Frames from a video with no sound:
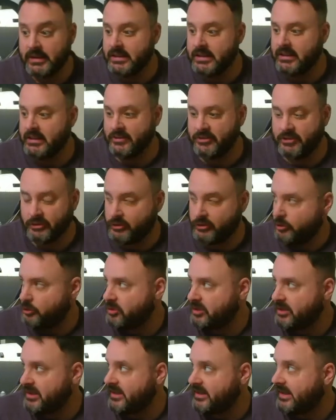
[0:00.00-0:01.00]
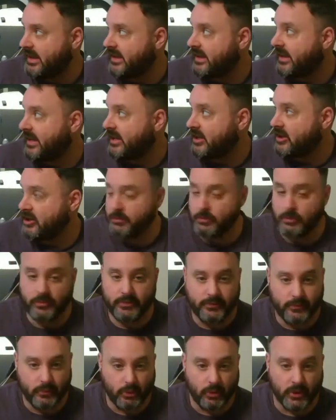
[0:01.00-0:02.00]
Is Suzuki and KK going to move
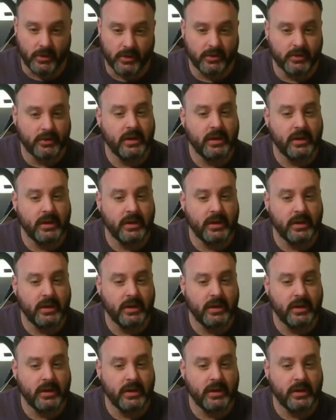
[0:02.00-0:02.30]
forward?